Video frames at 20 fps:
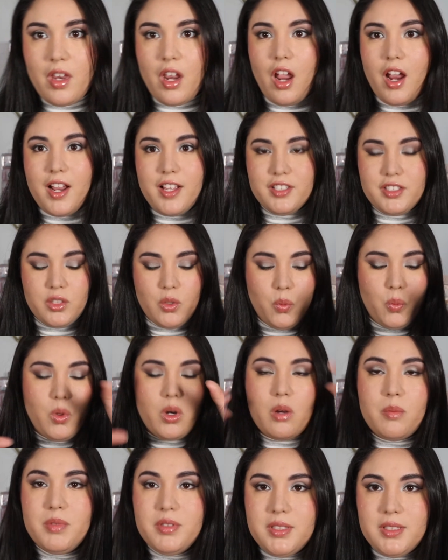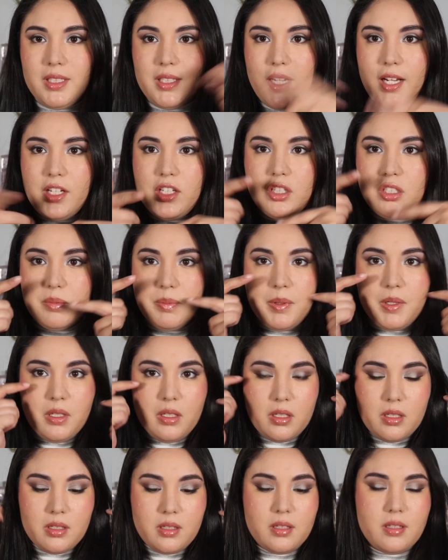All right, so we're almost done. I just
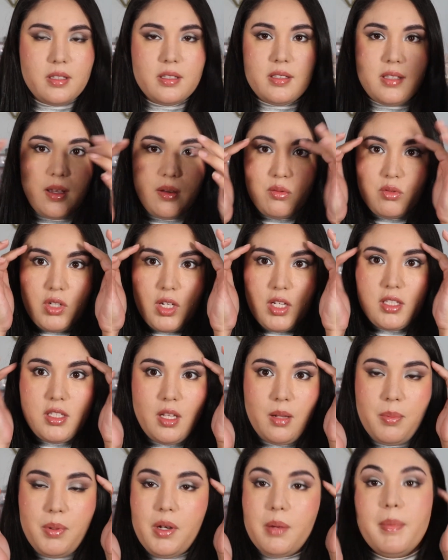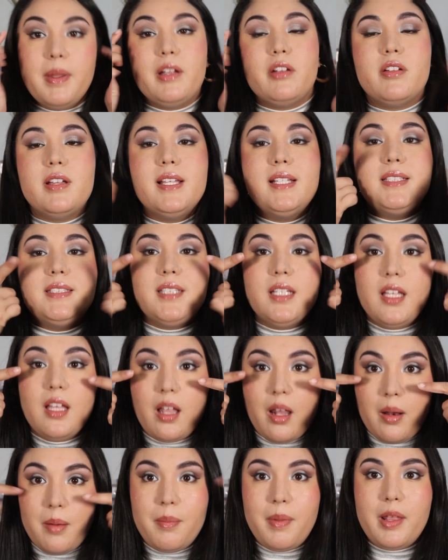put the same shades that I put in my crease
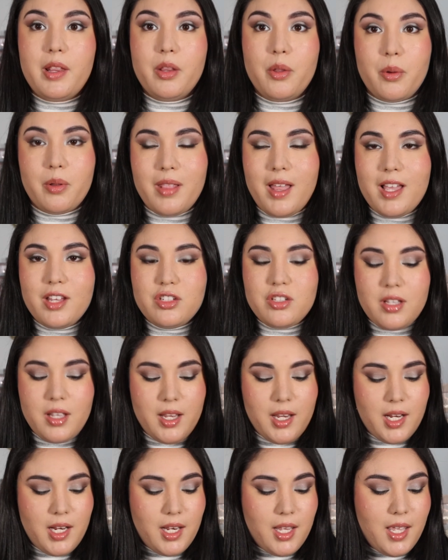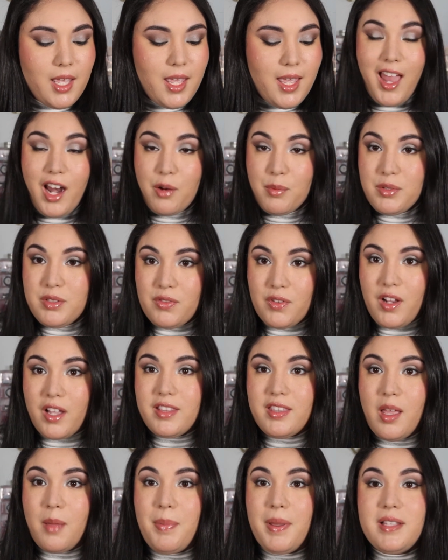on my lower lash line. And I almost
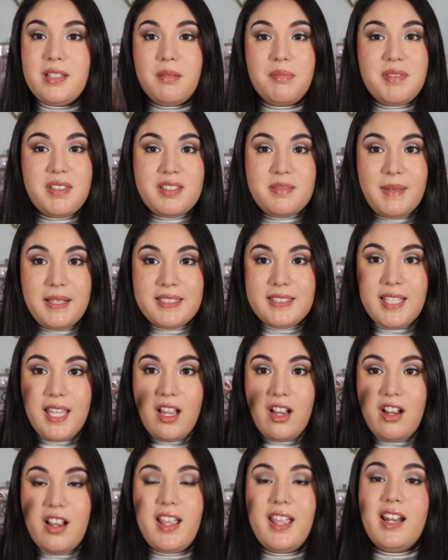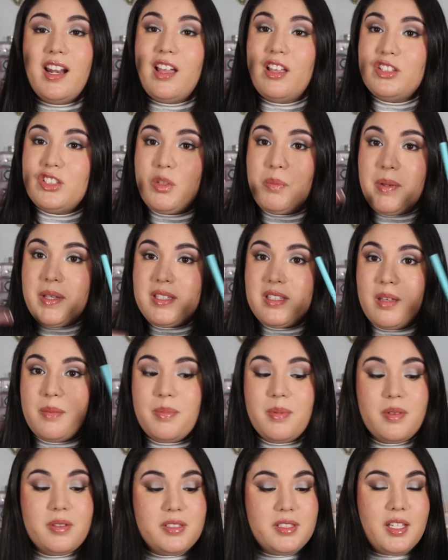forgot that I picked up this mascara, and I also picked
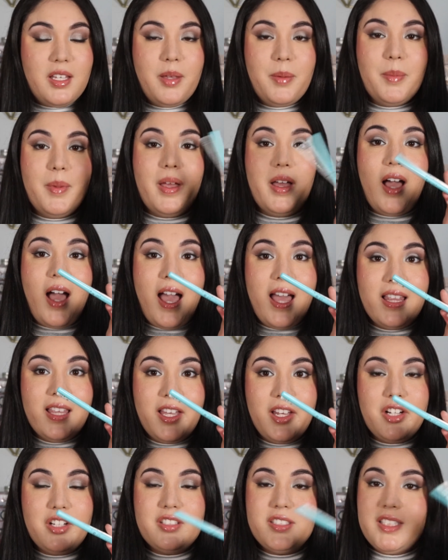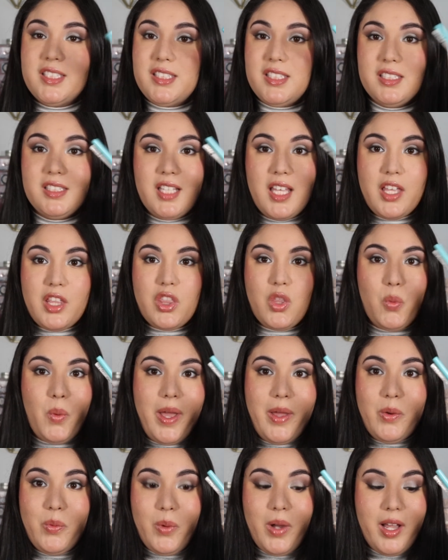up some eyeliners. This is like the
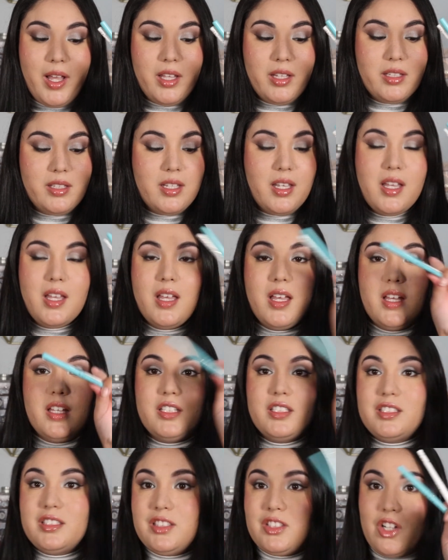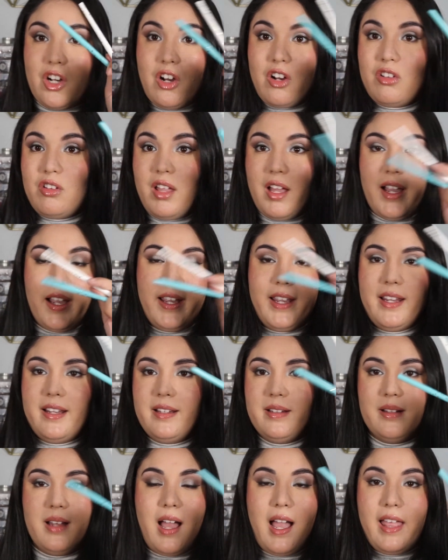Wet n Wild
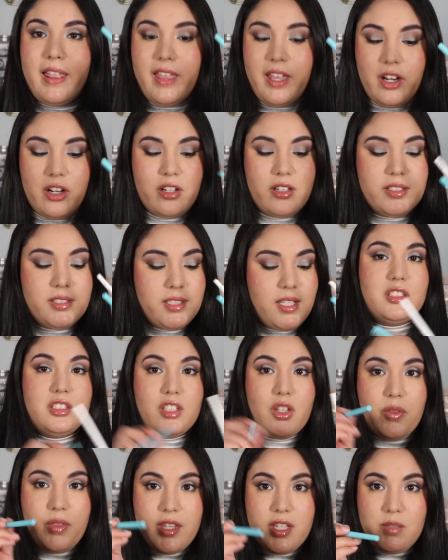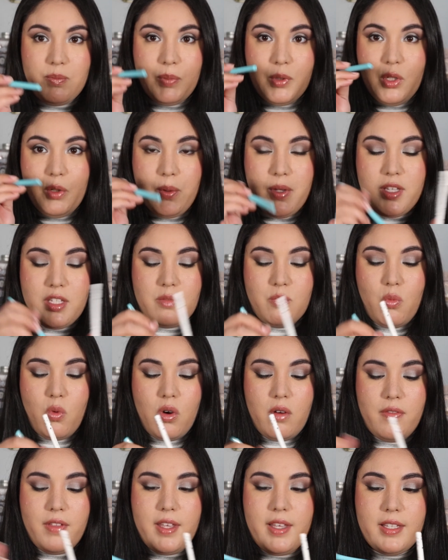Starline eyeliners. So this blue is
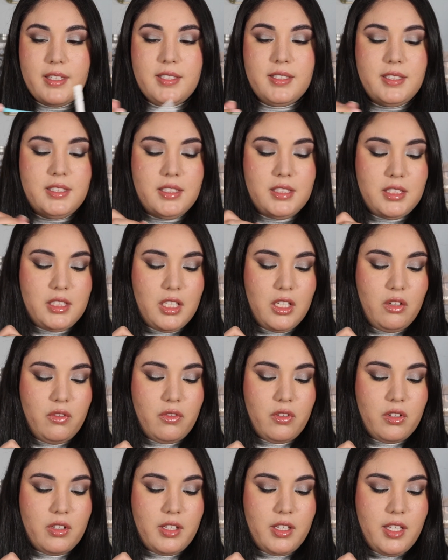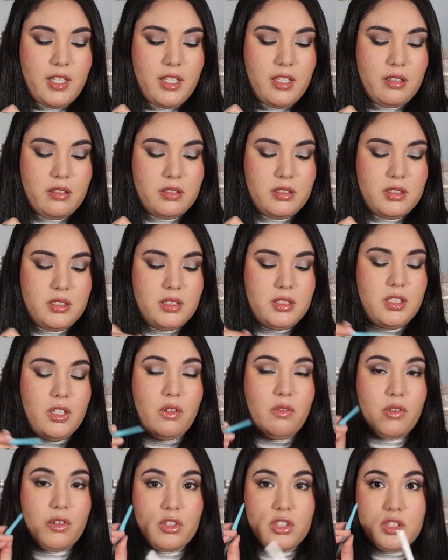more of like a
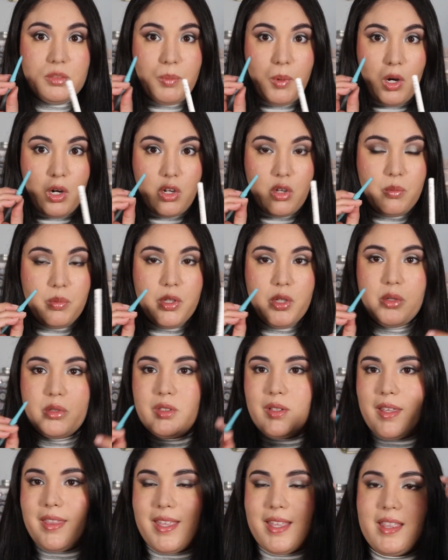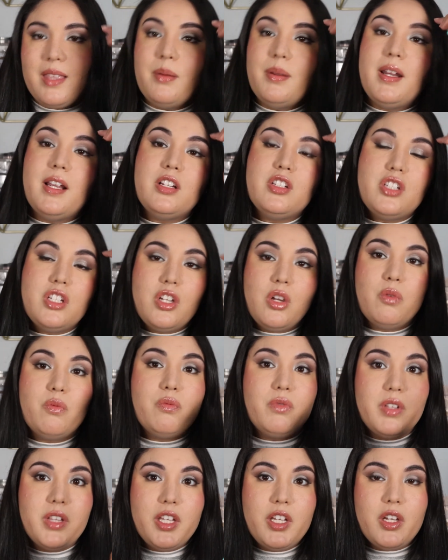silver sparkle blue. So I think that would actually go
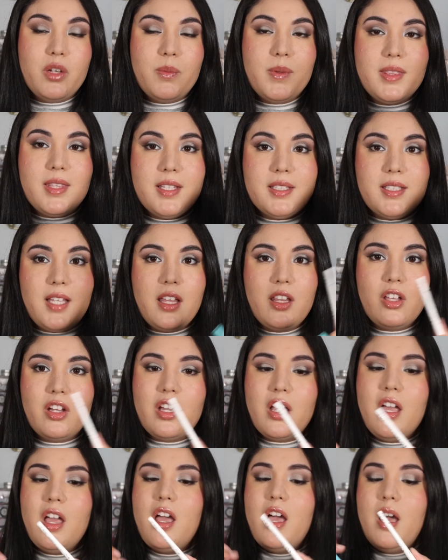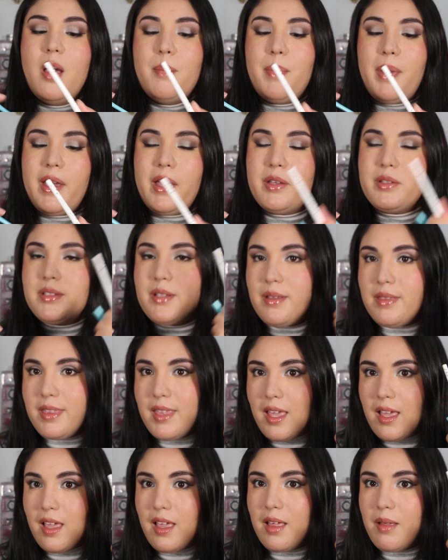really good with this eye look. But I also
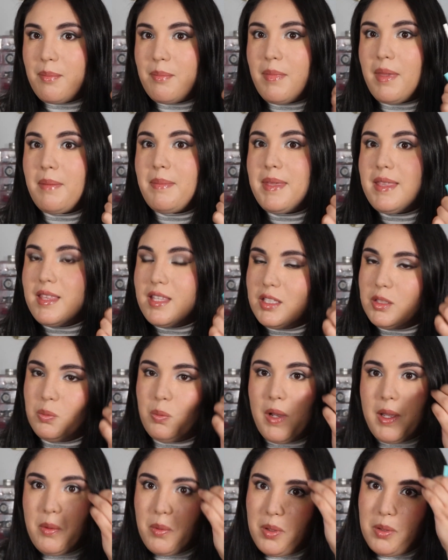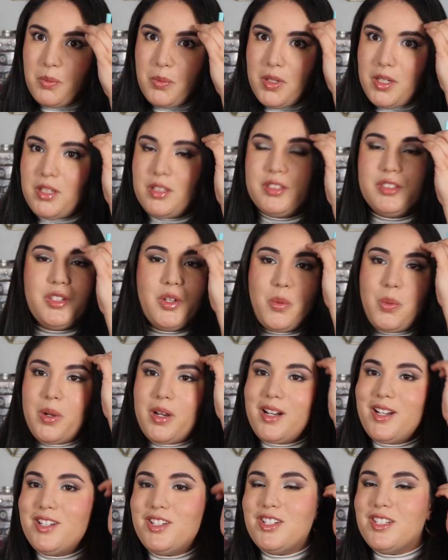think maybe this white one would. So we're
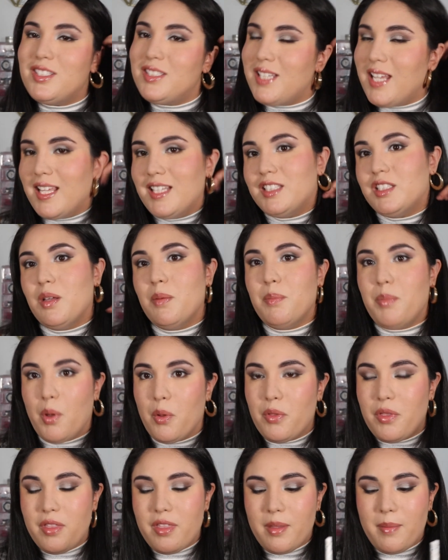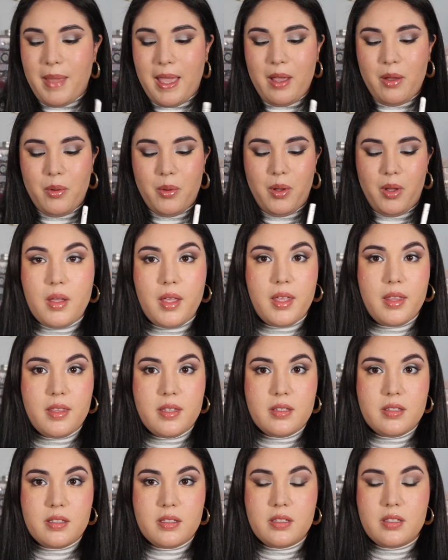gonna just test both of them out. Okay,
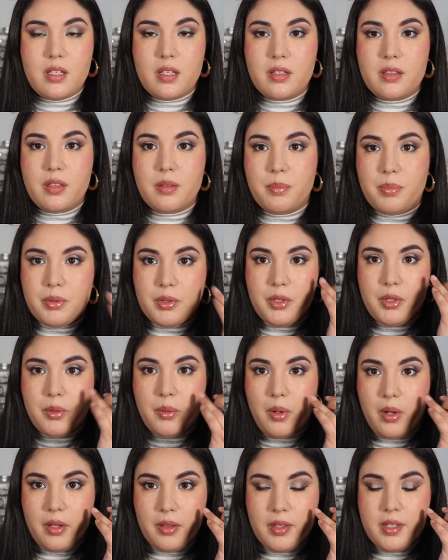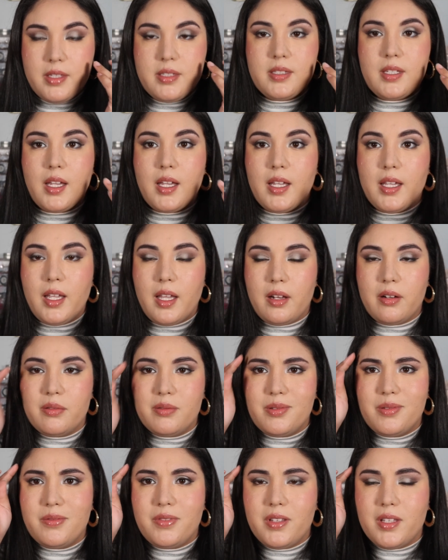this is the blue on this eye. I
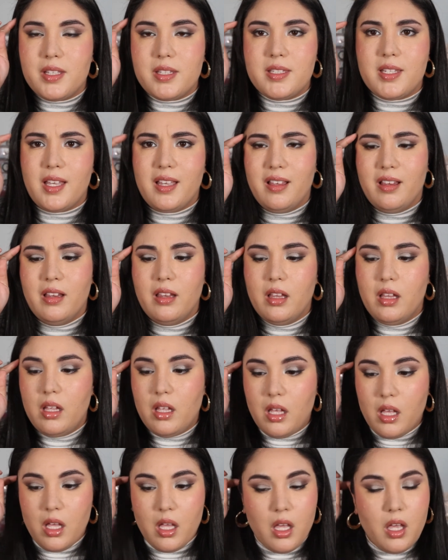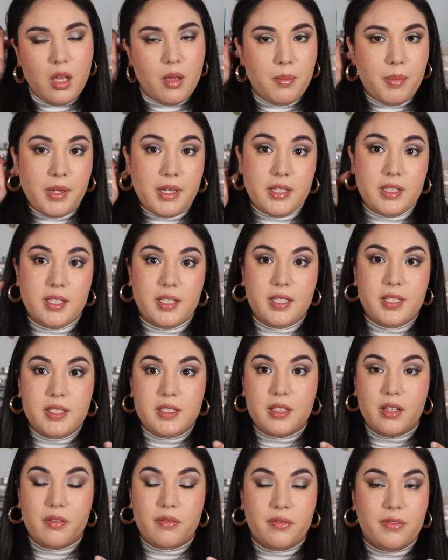don't know if you could tell, but it
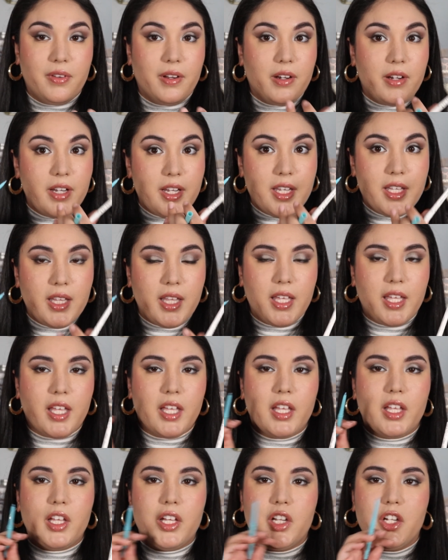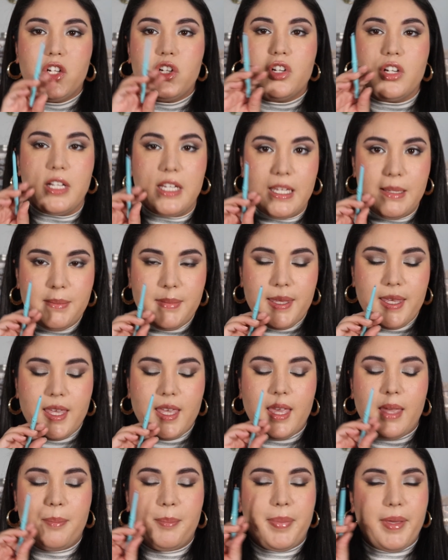is very like
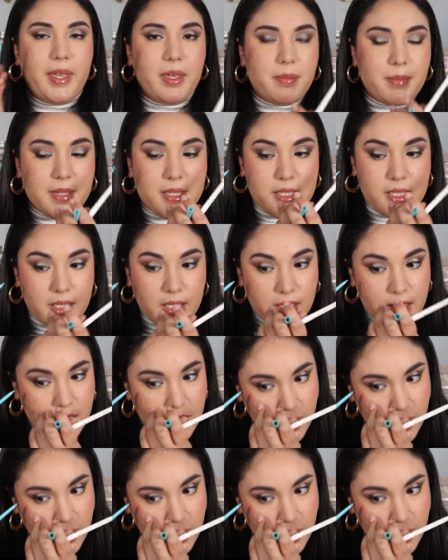creamy and pigmented.